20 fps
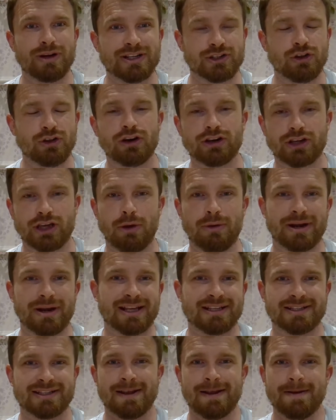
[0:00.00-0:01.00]
What he's not doing,
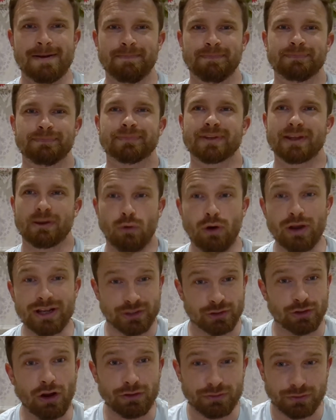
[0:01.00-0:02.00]

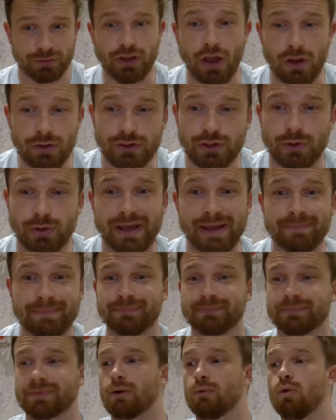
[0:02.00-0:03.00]

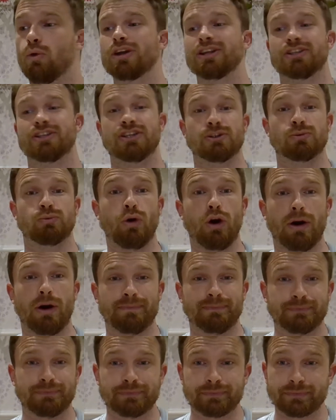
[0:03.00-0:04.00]
which is what,
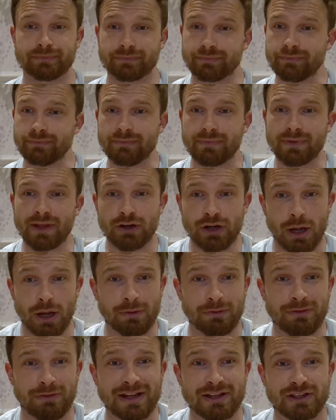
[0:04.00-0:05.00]
no
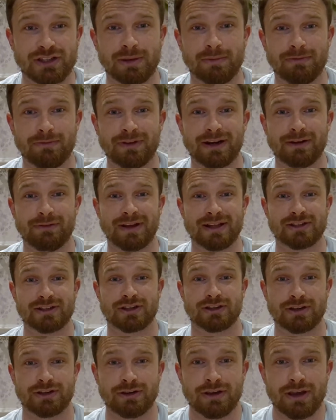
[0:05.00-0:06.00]
offense, some Villa fans
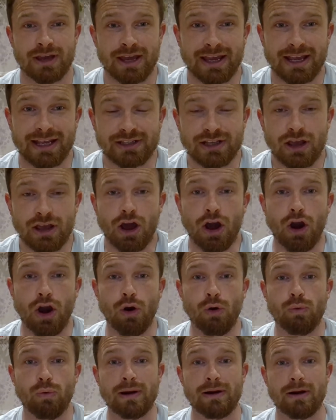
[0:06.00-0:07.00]
could do, is,
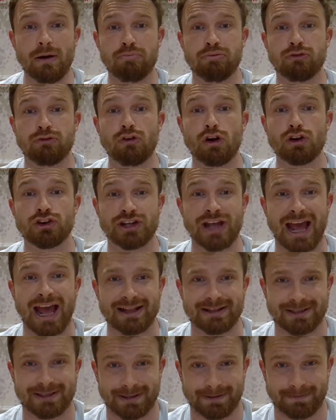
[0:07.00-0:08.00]
oh, we're a
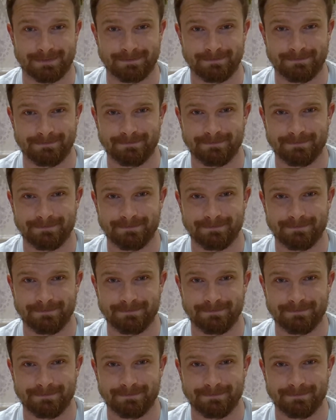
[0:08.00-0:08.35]
project.